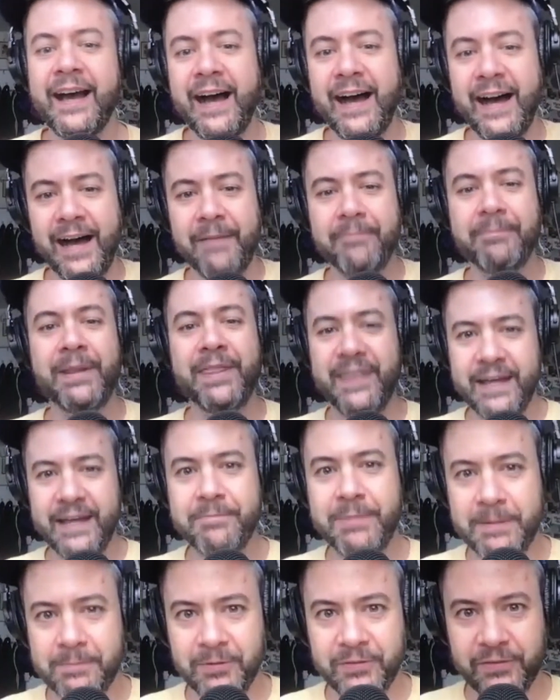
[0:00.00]
um, but then
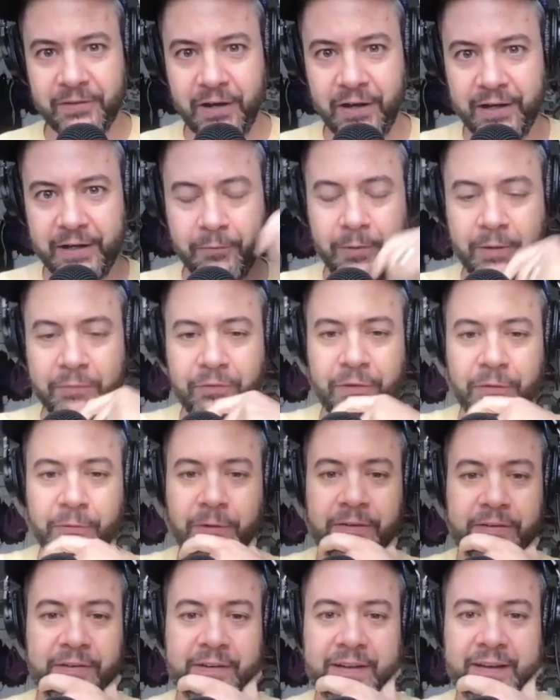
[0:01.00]
people saw and it went for the
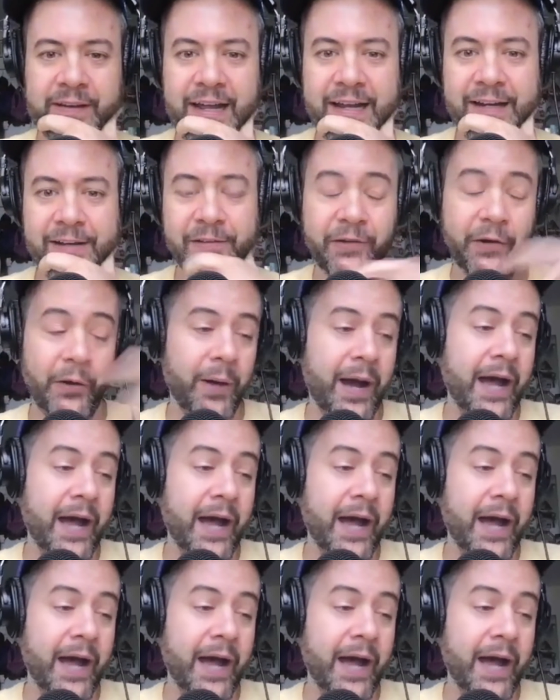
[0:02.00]
rest of the night so